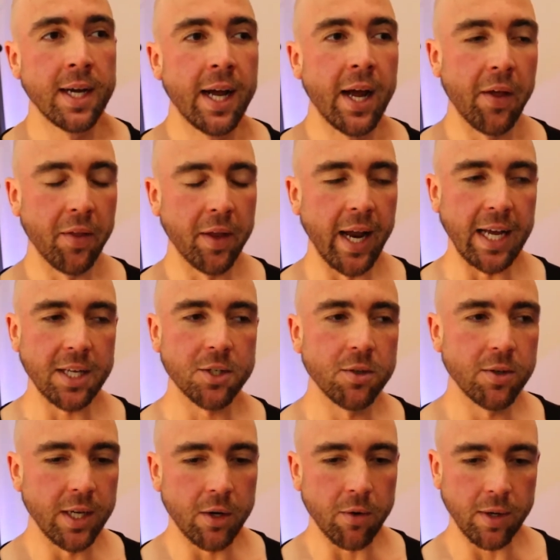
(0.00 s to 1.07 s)
and then as you
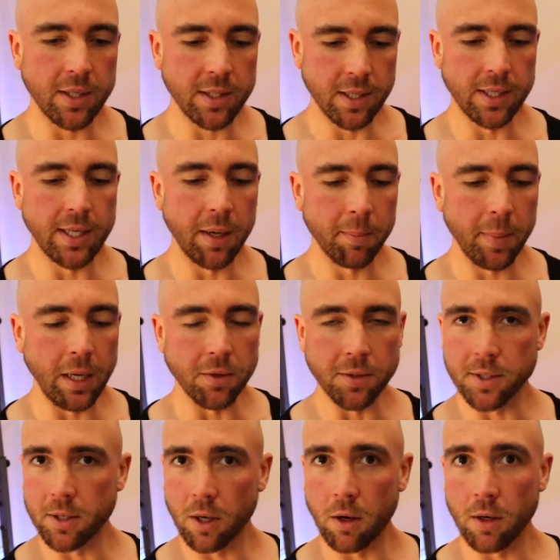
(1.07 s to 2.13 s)
increase the dumbbell
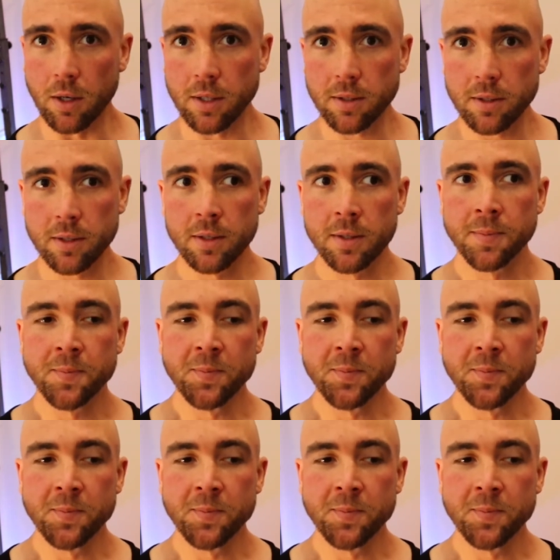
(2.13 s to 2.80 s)
size,